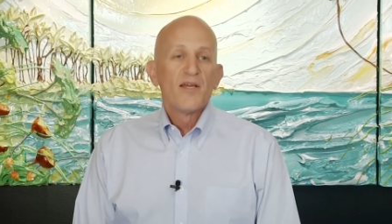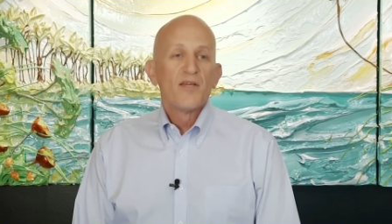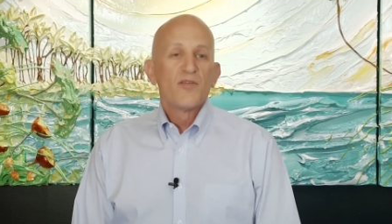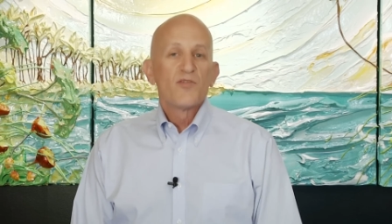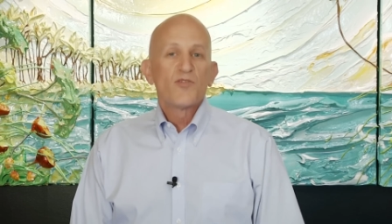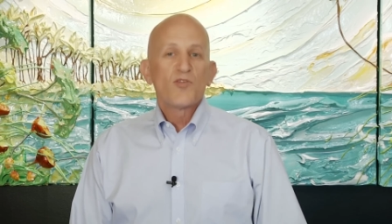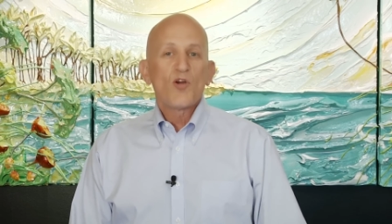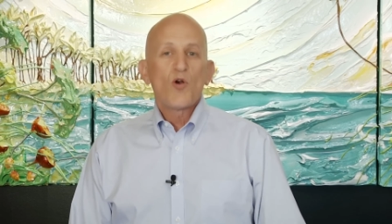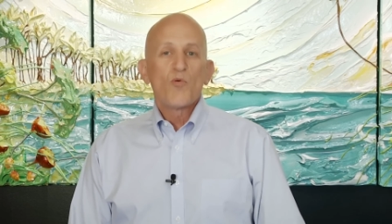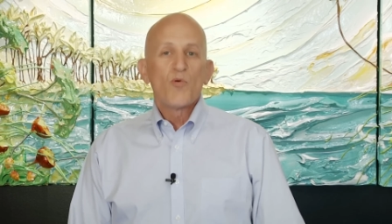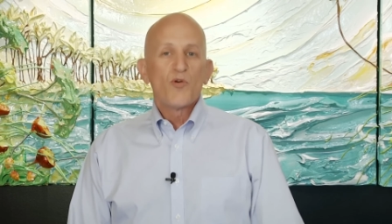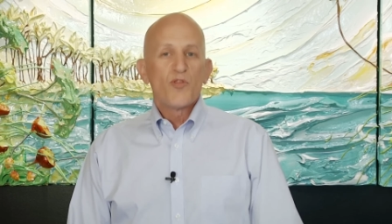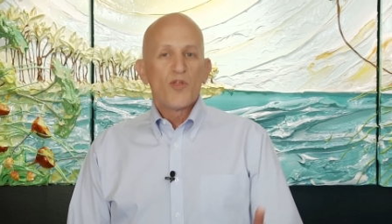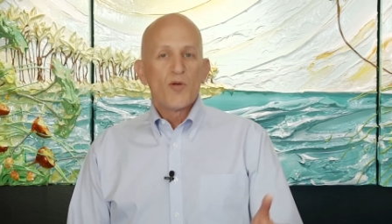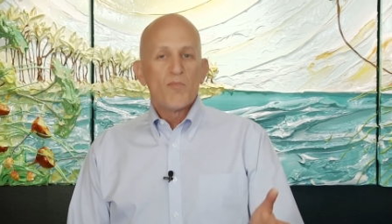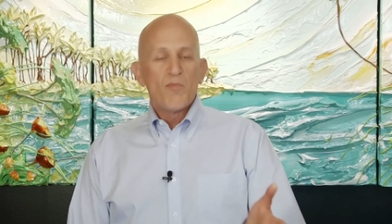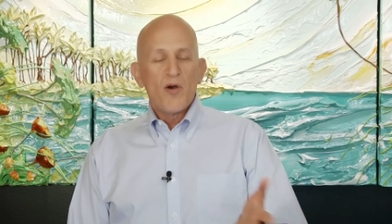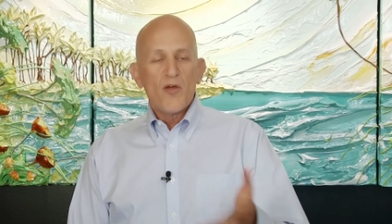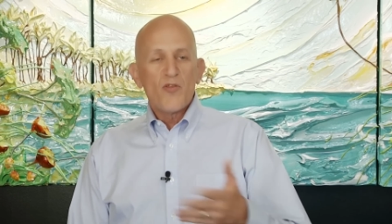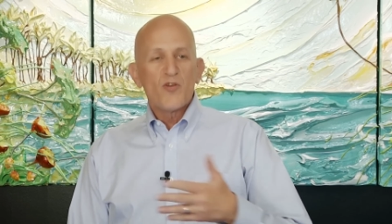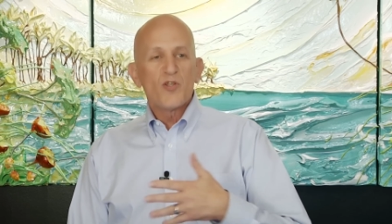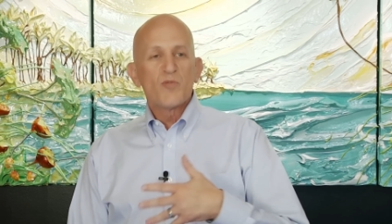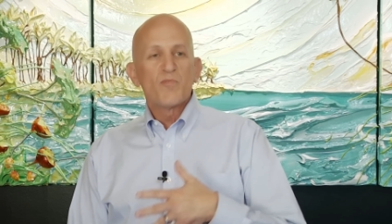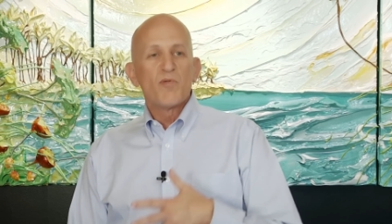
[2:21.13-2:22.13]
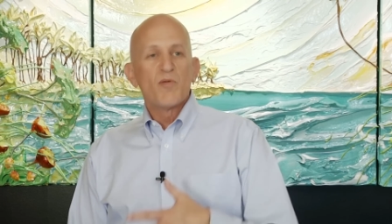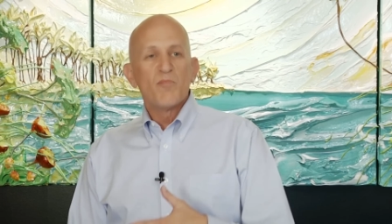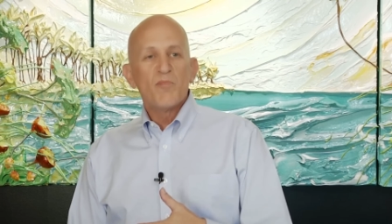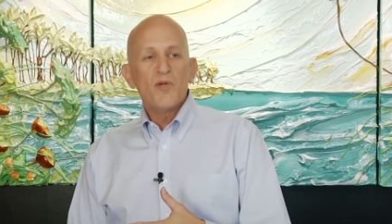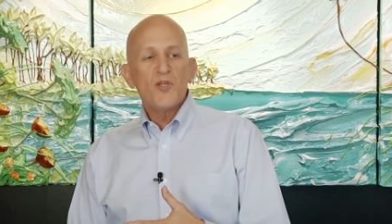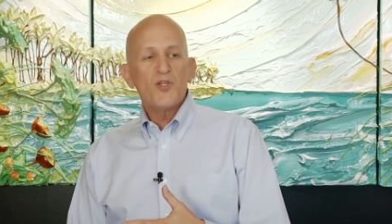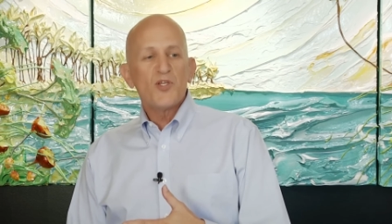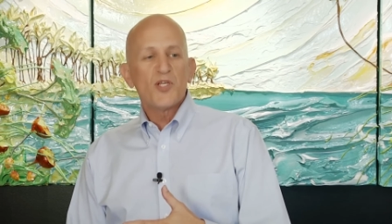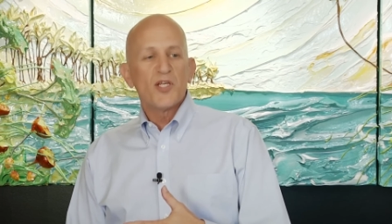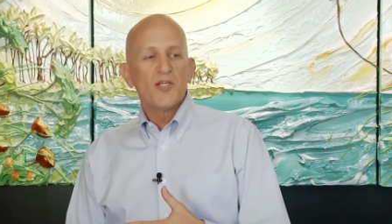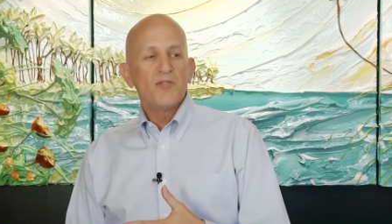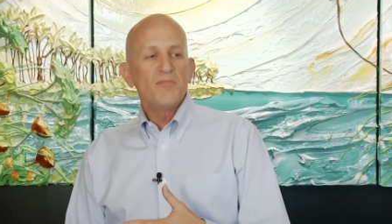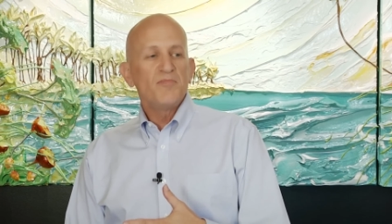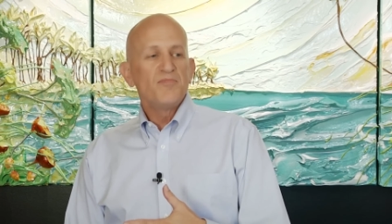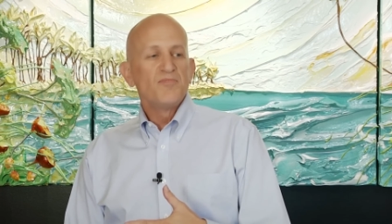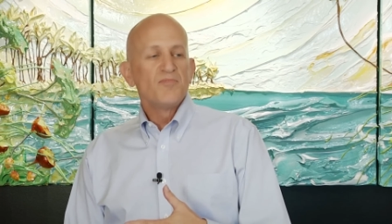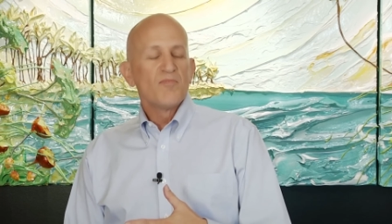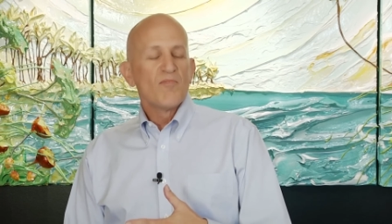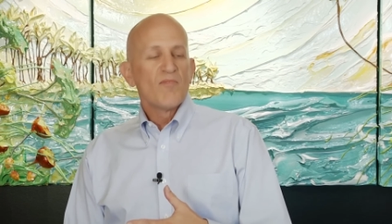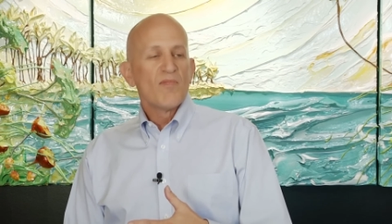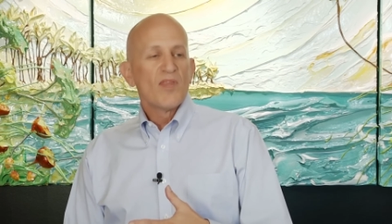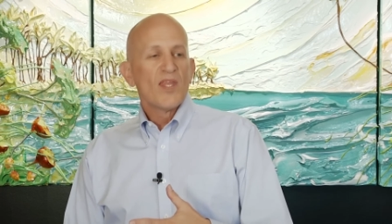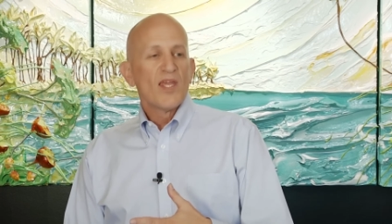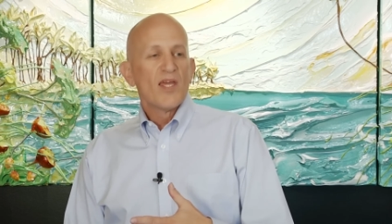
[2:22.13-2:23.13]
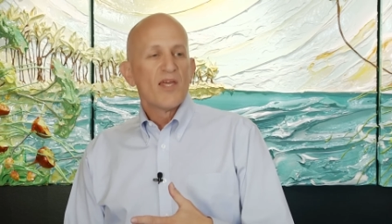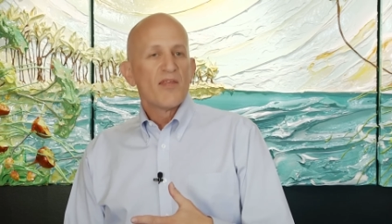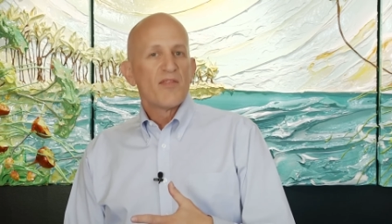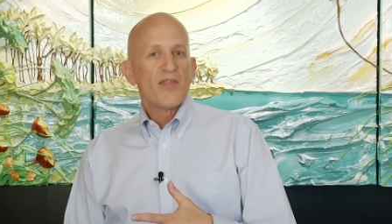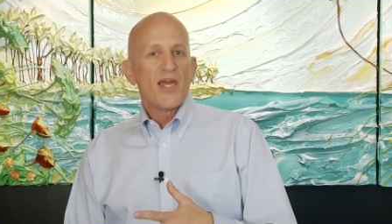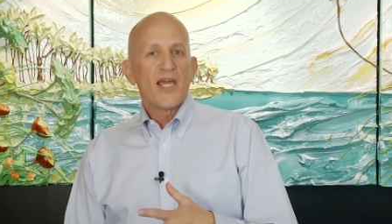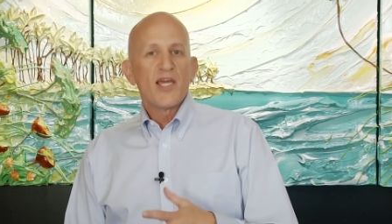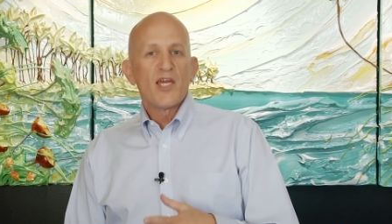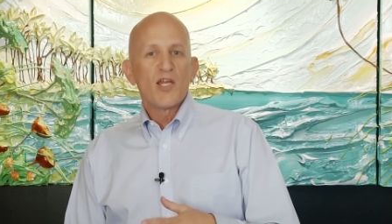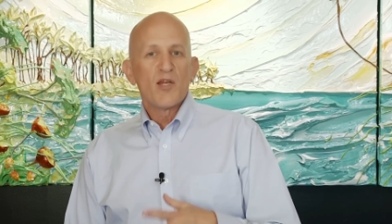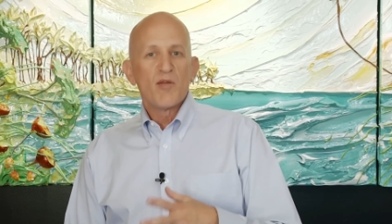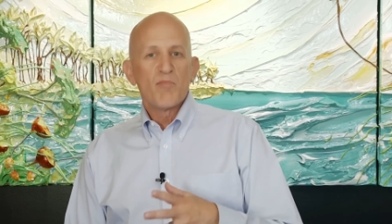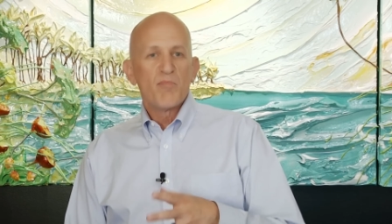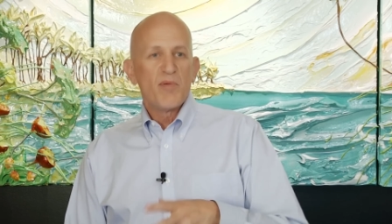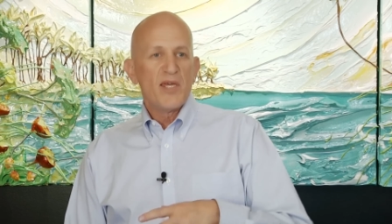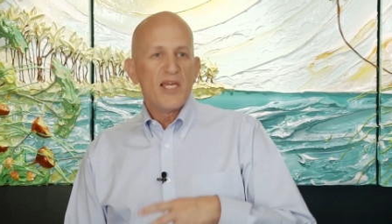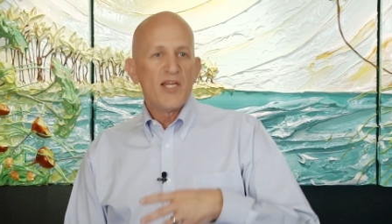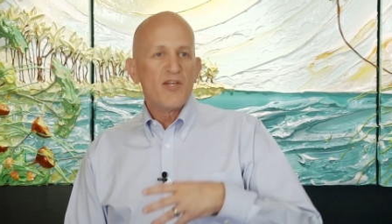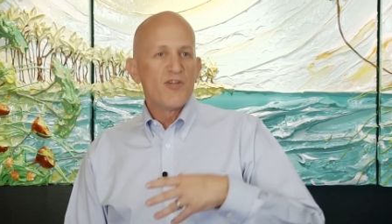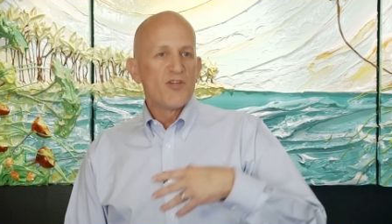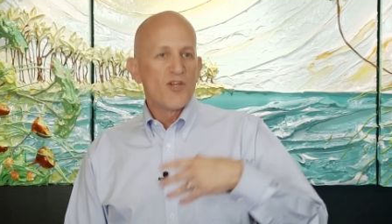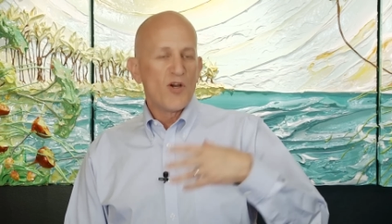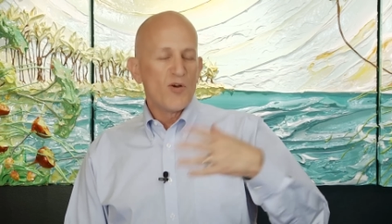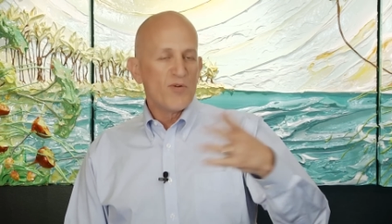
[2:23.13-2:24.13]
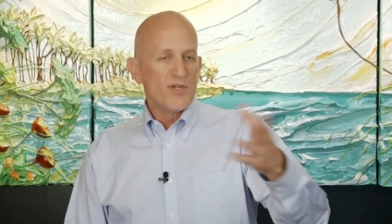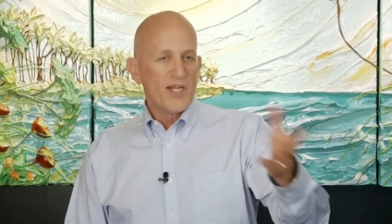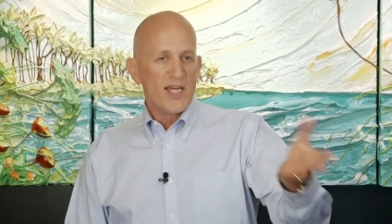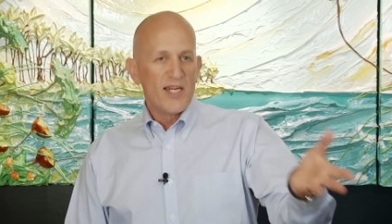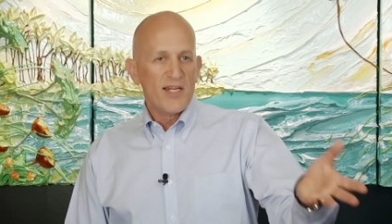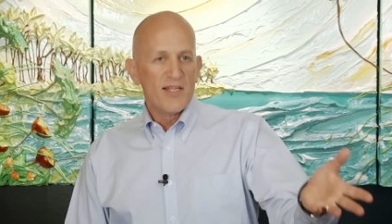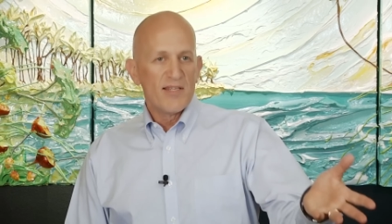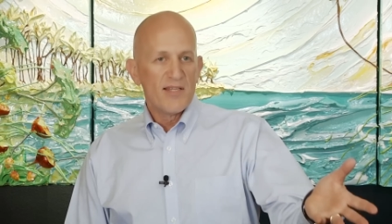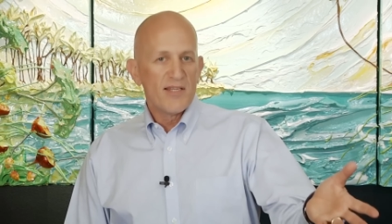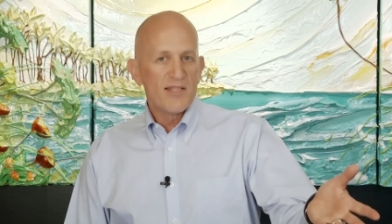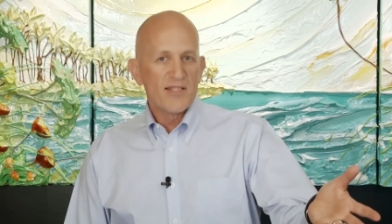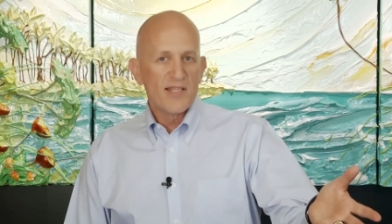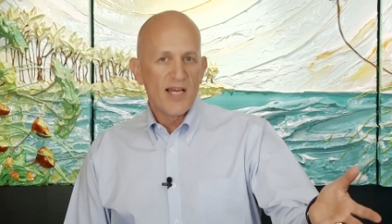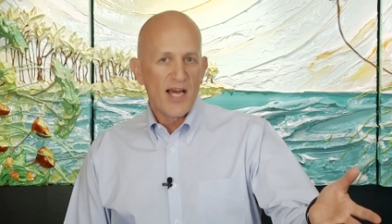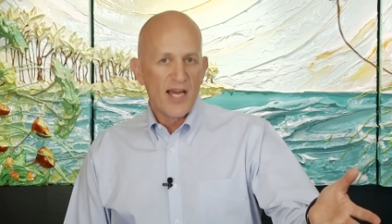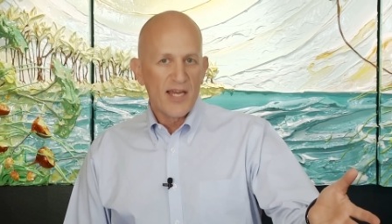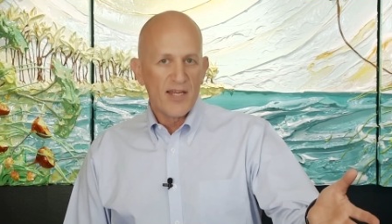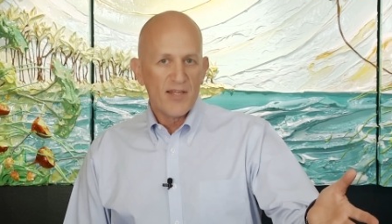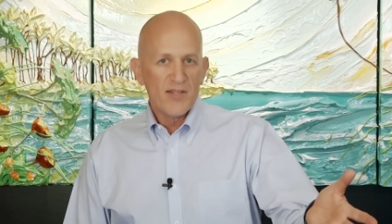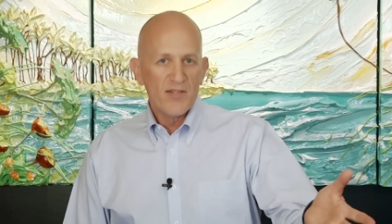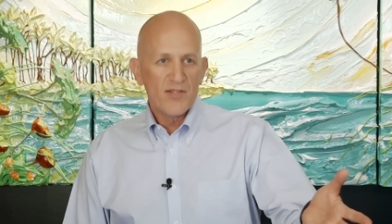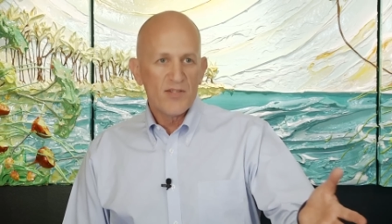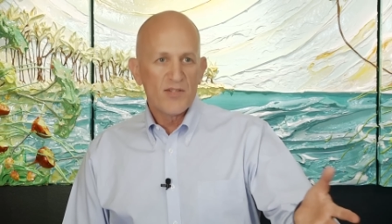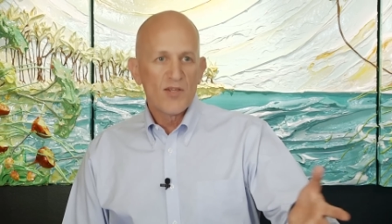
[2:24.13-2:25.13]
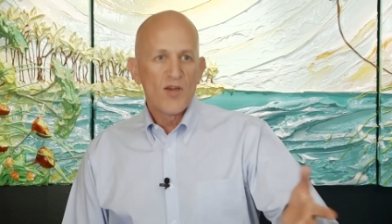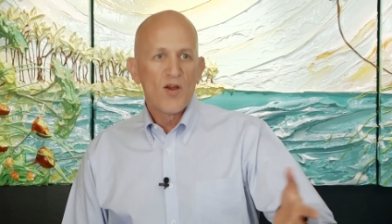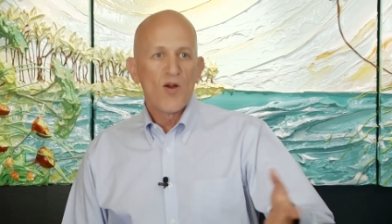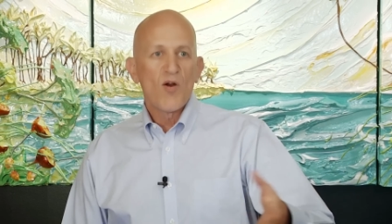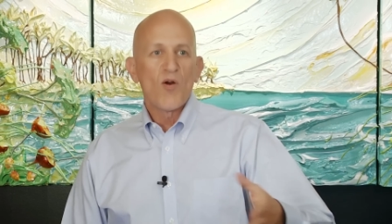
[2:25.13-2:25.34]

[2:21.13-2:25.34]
So, with the mother's permission, they can be donated to science